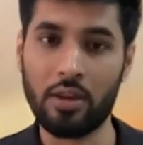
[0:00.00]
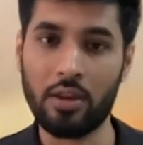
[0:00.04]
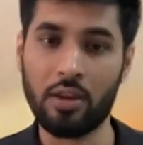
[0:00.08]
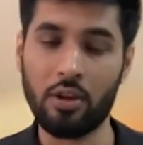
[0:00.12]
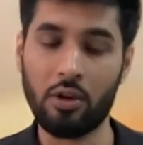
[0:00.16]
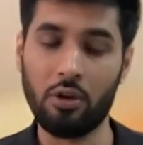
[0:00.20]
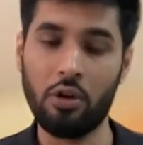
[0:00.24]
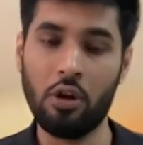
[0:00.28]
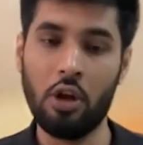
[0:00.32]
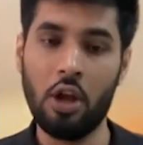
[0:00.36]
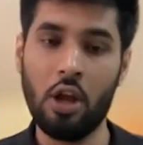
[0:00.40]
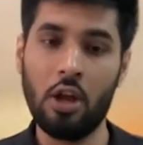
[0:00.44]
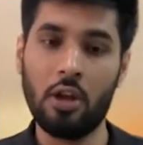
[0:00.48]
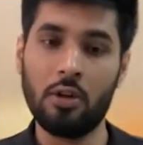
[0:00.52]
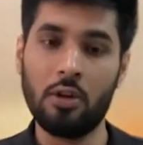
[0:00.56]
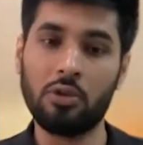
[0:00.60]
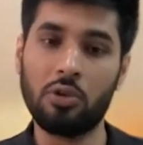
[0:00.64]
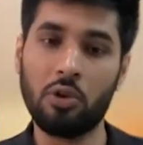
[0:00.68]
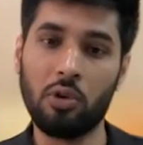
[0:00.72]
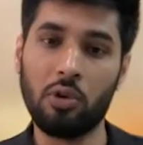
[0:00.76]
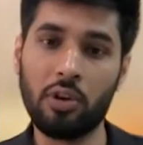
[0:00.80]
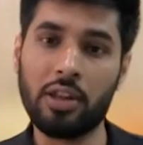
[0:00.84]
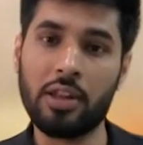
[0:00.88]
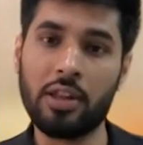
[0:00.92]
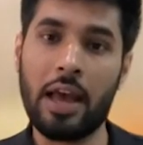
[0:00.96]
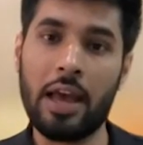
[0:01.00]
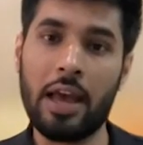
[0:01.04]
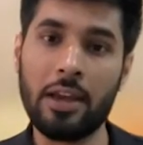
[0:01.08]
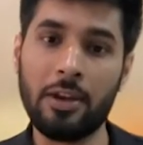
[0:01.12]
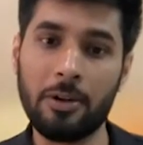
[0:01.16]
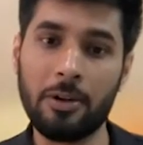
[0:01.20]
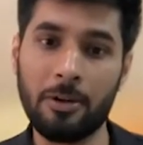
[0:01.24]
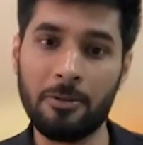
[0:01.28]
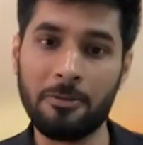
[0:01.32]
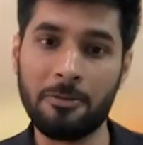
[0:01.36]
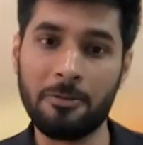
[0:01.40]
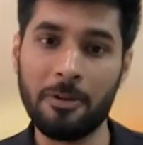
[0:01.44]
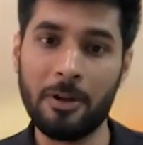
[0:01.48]
So those kind
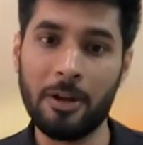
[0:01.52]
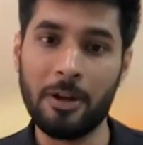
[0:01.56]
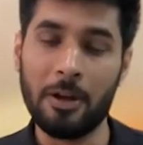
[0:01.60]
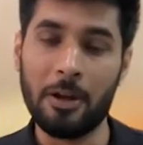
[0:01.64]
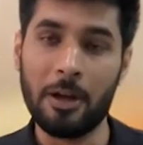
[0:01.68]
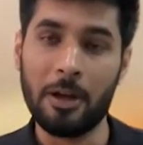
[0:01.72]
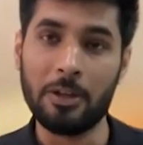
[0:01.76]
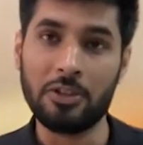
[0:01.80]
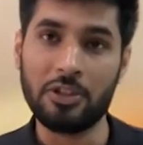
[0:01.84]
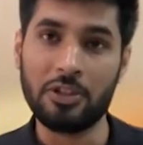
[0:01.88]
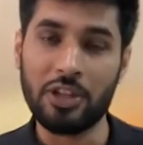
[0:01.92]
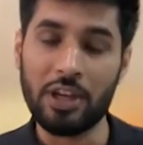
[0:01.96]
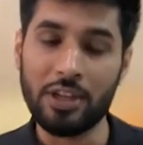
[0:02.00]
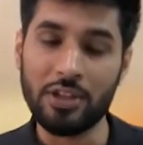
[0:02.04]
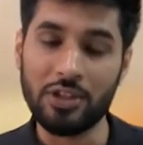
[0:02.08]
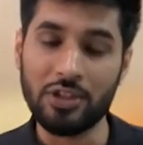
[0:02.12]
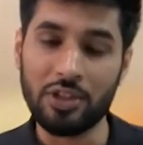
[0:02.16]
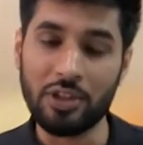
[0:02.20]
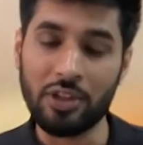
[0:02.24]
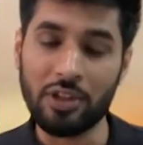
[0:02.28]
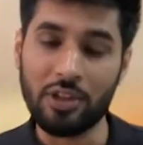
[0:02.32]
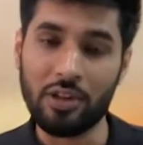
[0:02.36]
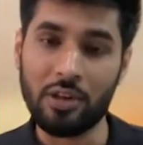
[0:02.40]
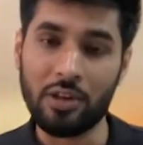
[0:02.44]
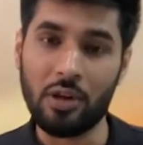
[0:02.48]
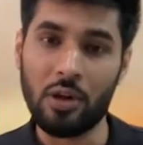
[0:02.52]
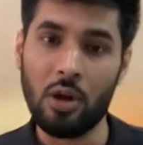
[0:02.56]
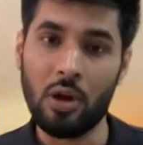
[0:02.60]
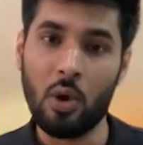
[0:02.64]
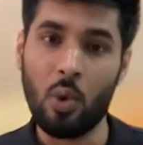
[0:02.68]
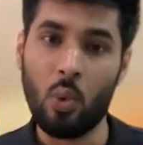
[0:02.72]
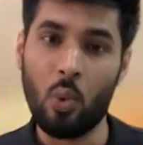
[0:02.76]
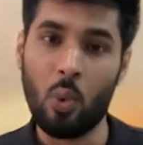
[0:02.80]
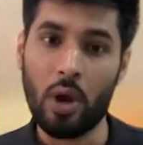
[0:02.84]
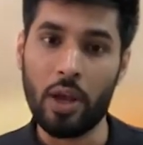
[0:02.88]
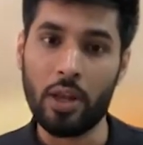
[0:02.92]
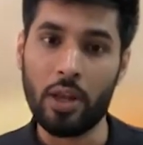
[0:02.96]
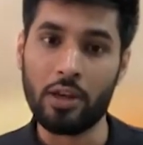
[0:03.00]
of uh, changes
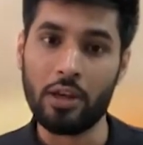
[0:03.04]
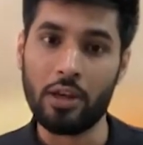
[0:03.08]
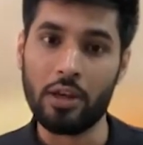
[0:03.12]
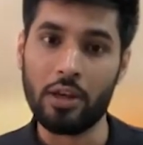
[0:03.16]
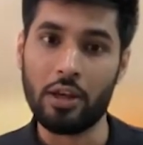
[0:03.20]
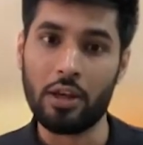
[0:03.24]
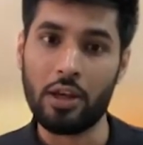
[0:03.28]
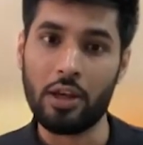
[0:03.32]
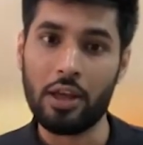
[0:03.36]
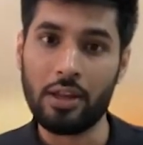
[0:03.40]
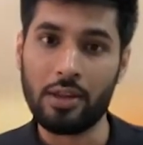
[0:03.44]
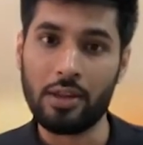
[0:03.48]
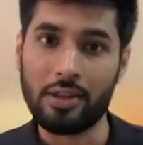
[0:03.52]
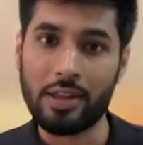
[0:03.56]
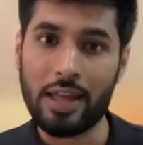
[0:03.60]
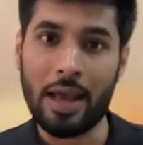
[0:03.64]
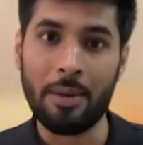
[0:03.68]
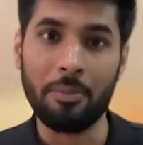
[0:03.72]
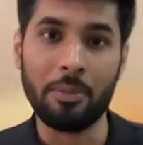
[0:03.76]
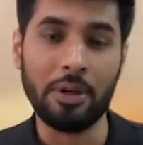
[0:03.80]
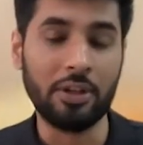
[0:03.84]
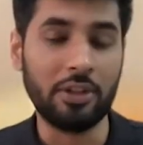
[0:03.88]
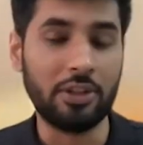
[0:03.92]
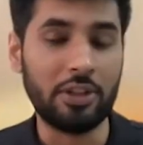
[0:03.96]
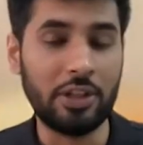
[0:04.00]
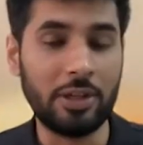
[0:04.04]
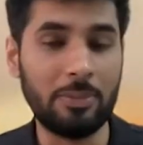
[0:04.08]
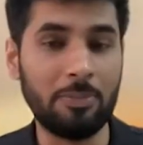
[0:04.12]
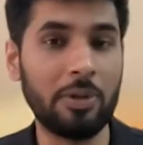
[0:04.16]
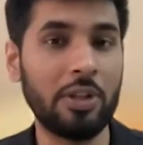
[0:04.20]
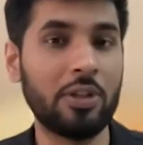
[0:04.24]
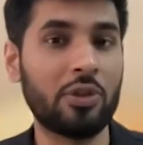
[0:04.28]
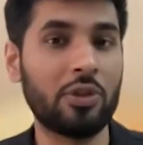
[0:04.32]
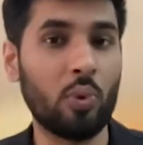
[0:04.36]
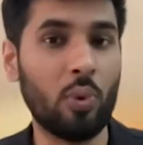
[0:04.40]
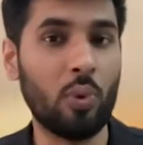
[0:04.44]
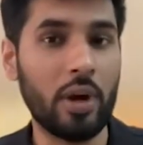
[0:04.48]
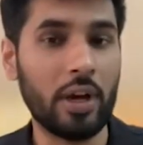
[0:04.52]
when examined deeply
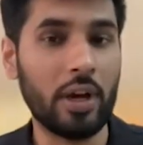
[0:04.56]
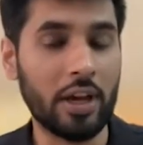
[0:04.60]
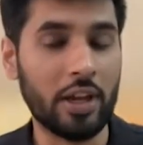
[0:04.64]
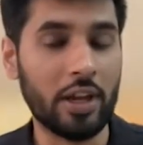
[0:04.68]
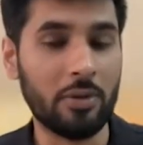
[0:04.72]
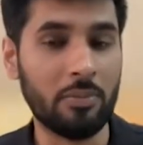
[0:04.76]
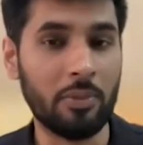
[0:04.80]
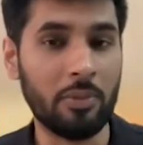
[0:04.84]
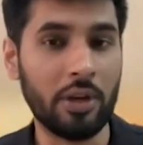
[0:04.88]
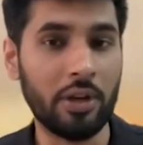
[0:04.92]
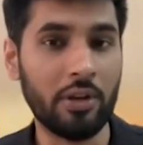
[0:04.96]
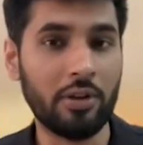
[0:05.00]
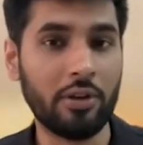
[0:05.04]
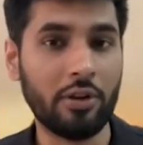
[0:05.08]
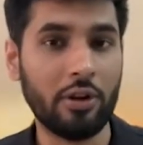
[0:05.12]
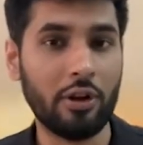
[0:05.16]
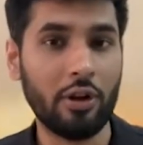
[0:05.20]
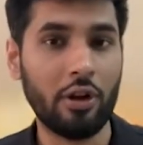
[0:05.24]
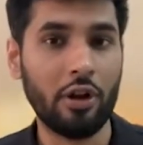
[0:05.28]
through academics